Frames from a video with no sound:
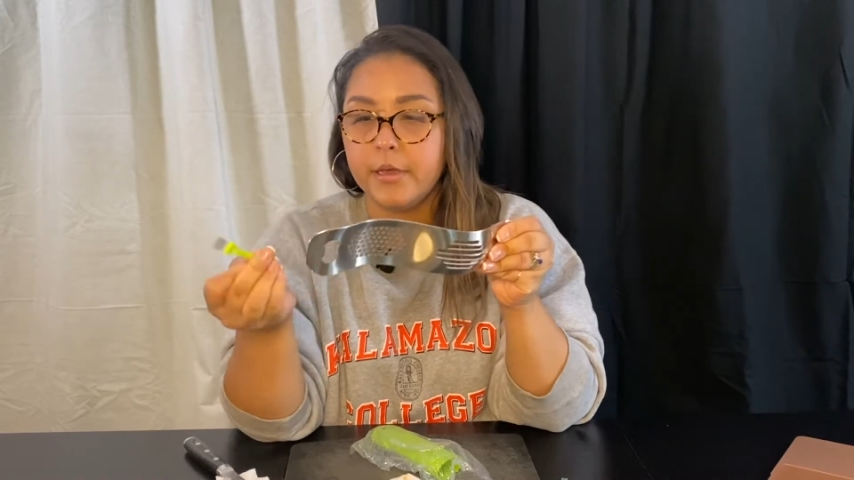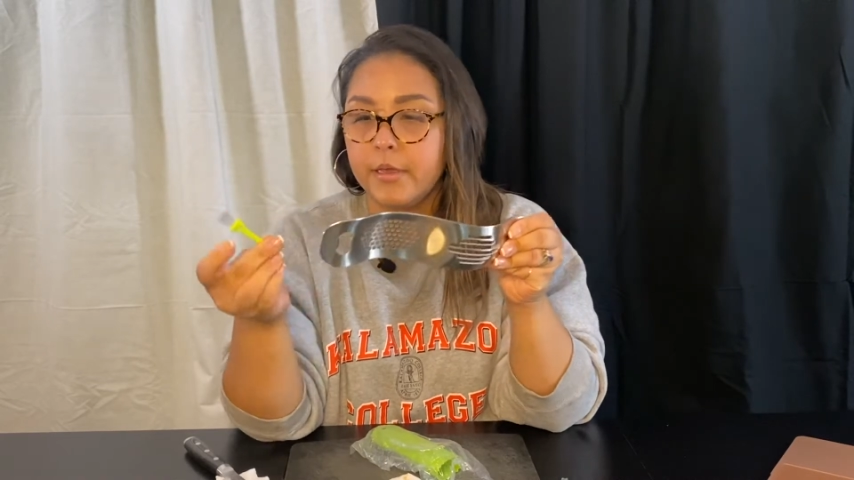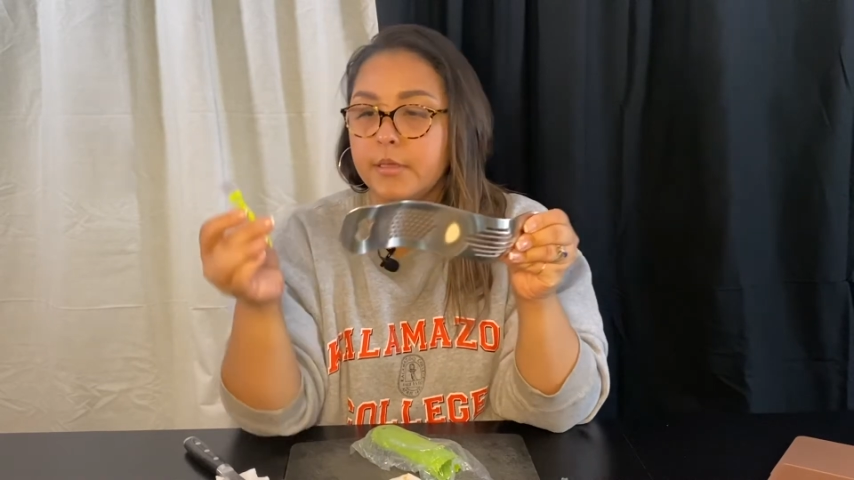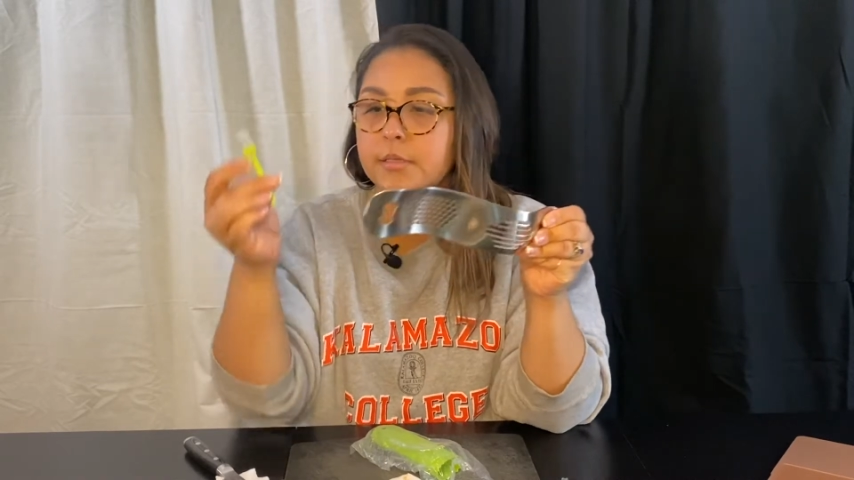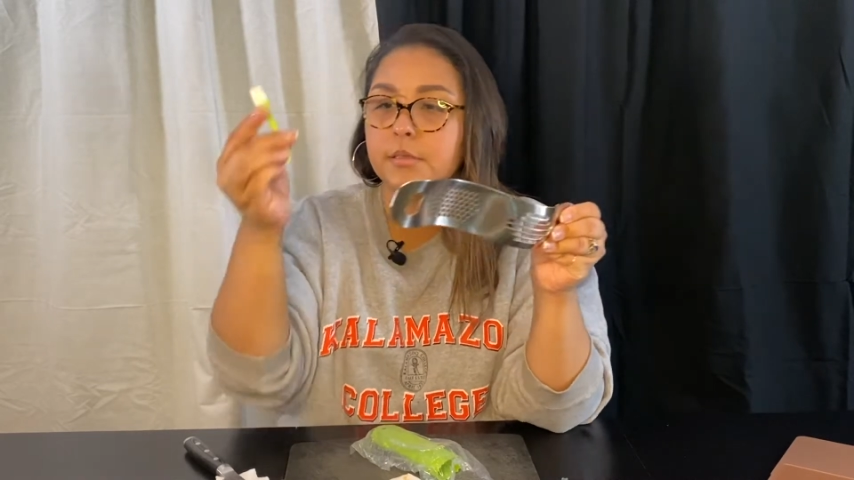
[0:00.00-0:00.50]
I
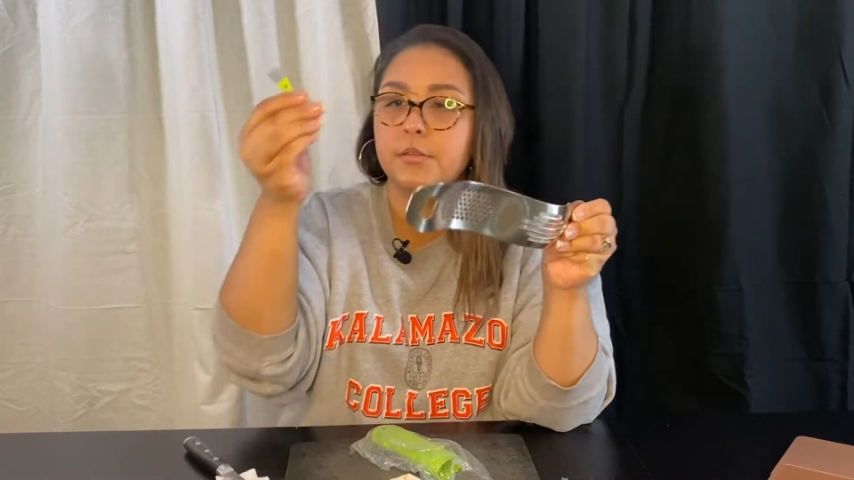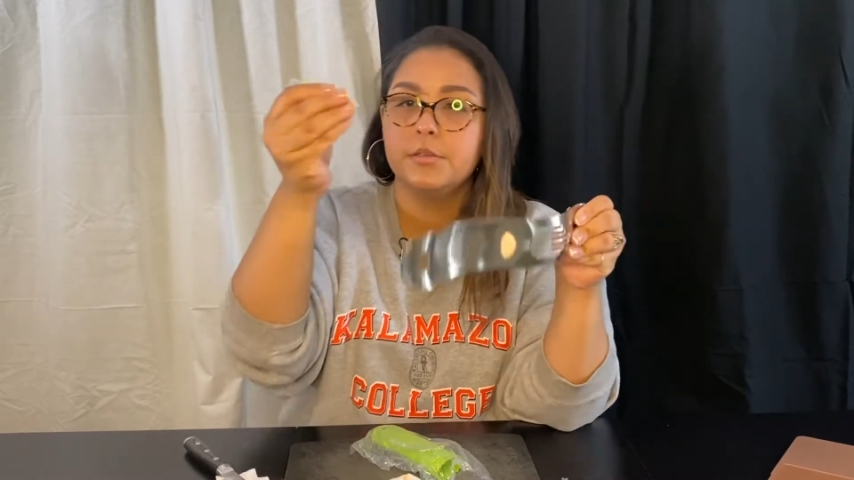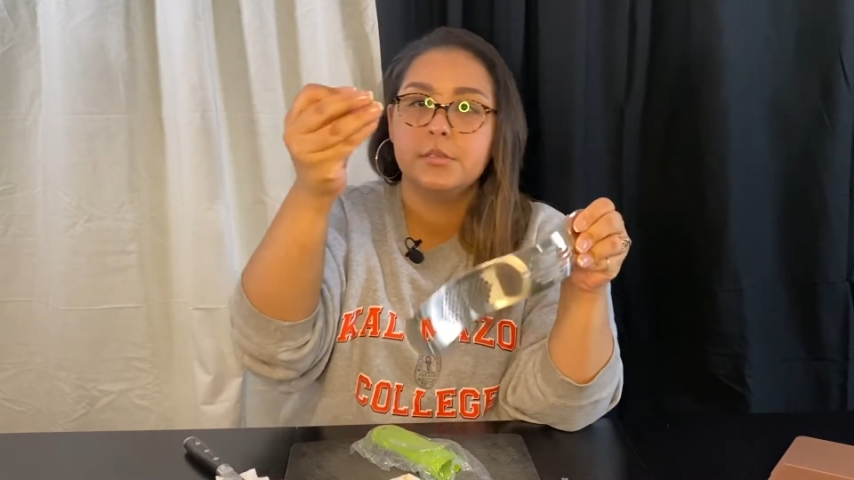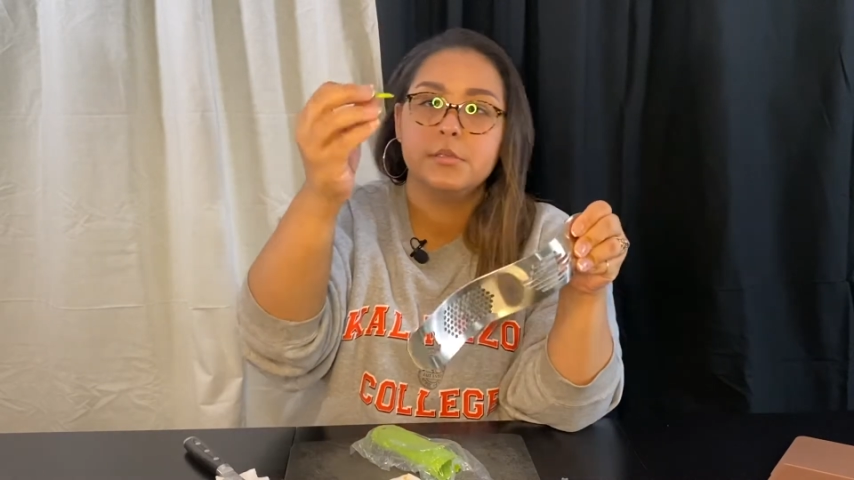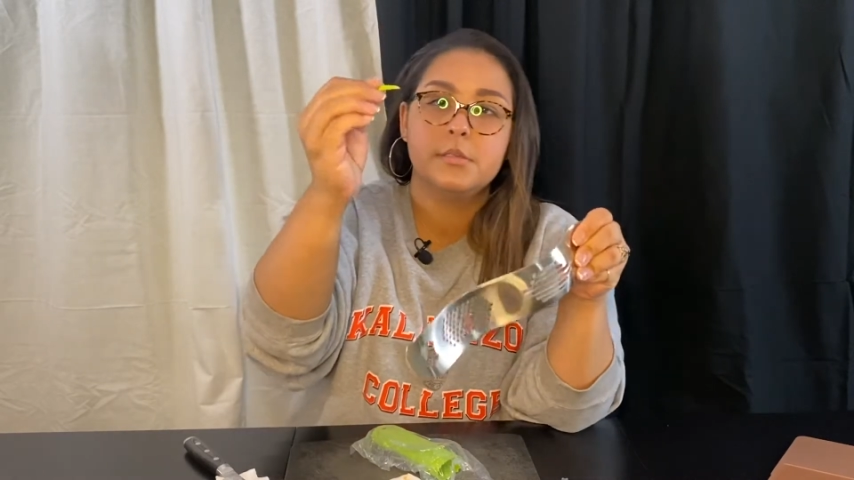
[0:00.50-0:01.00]
guess
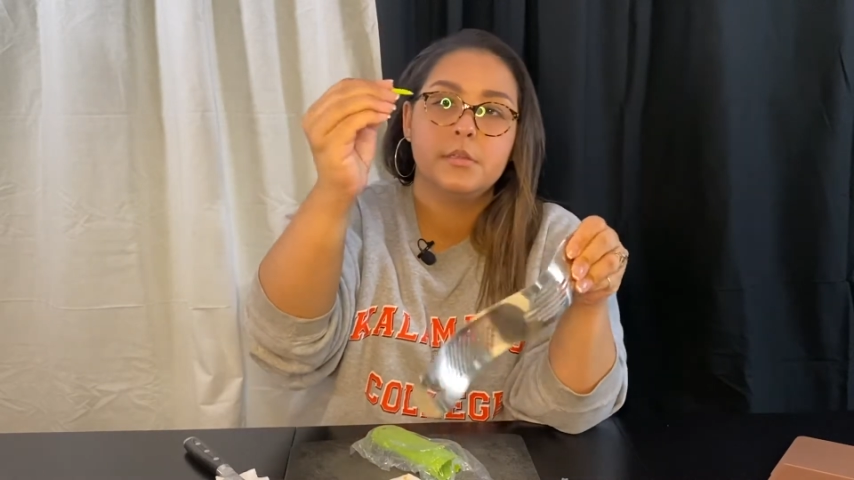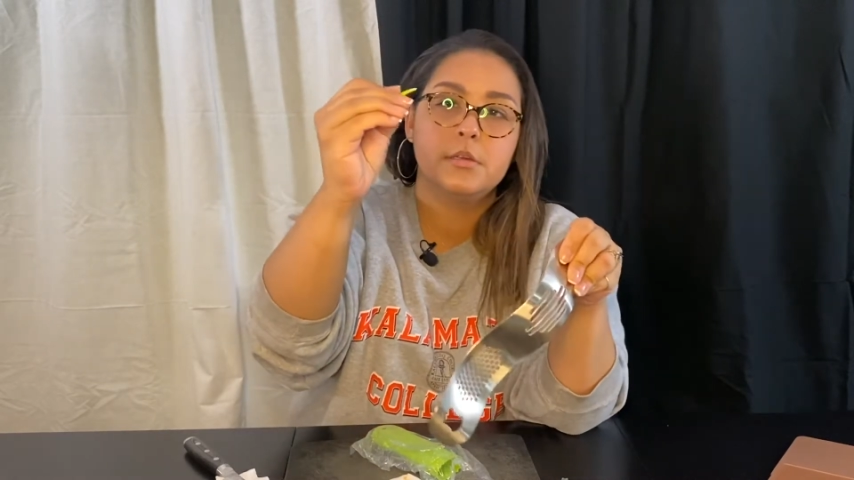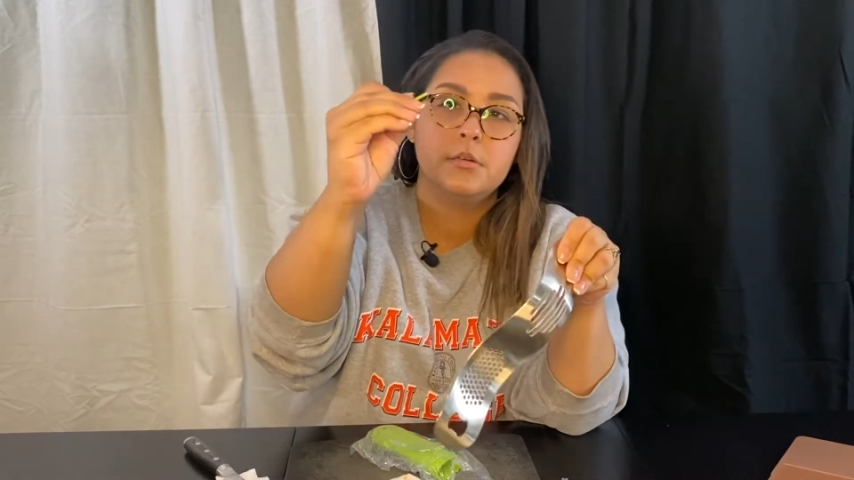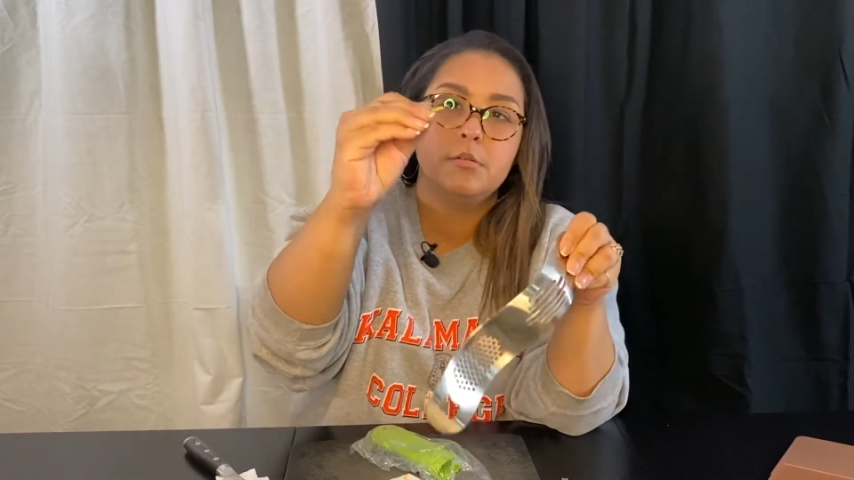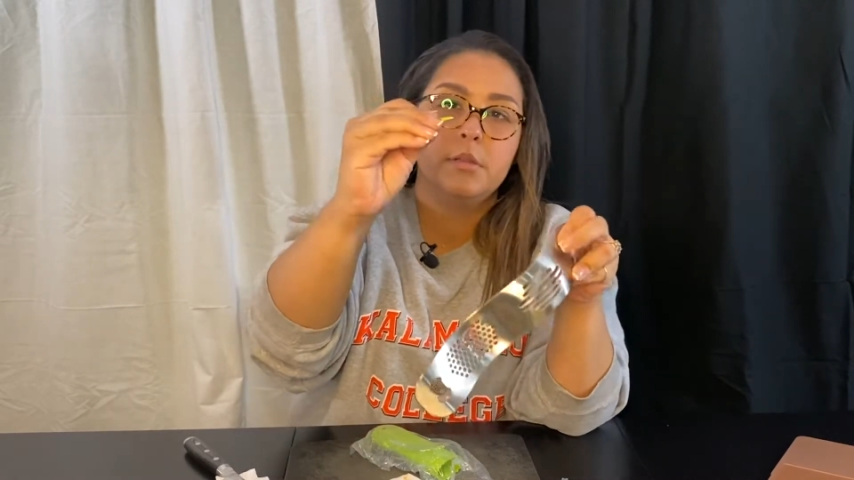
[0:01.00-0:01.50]
this is a
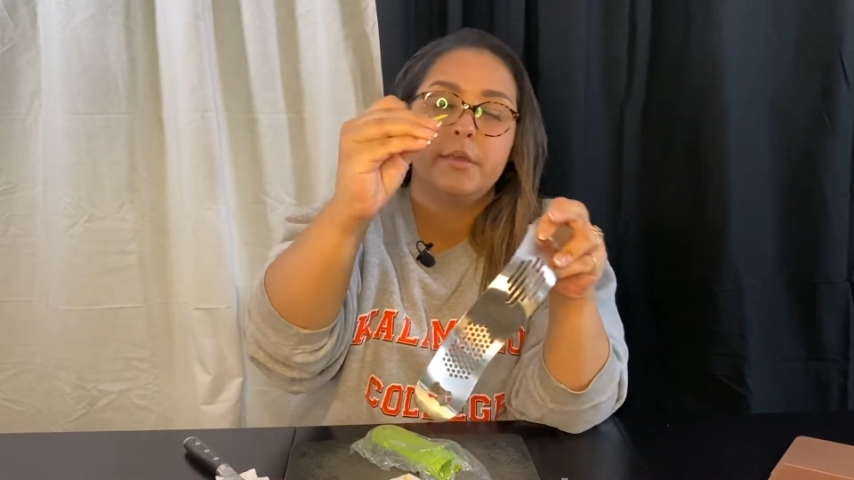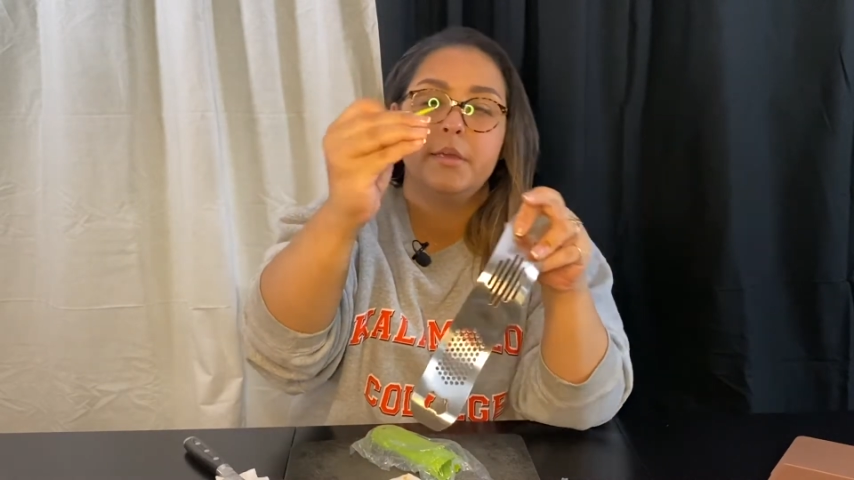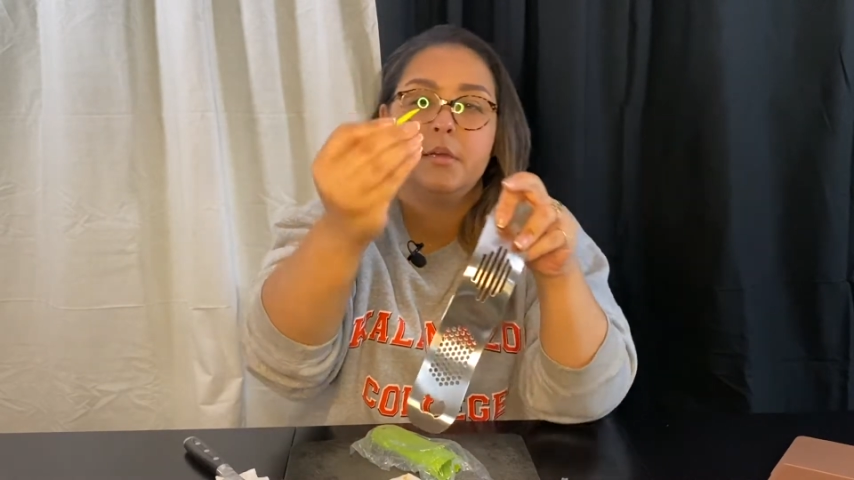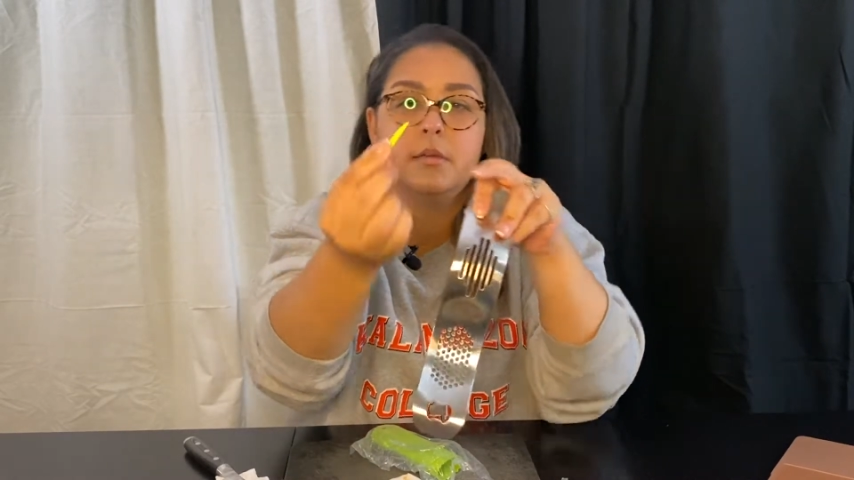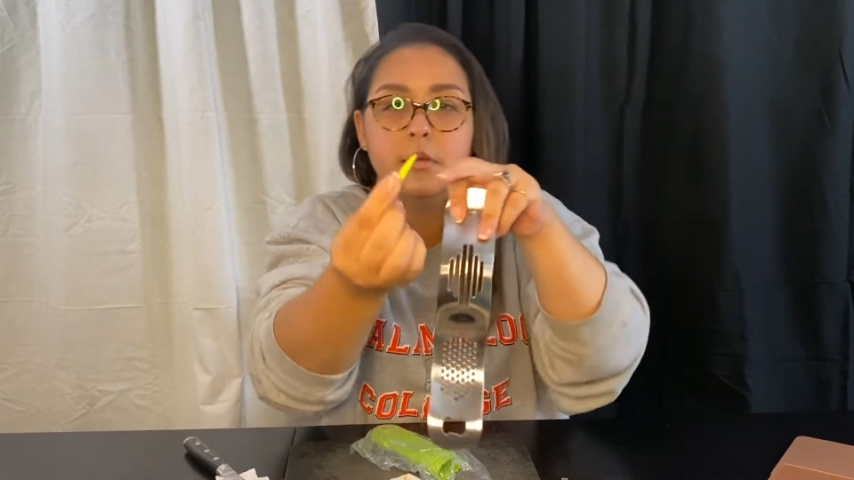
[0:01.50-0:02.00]
little like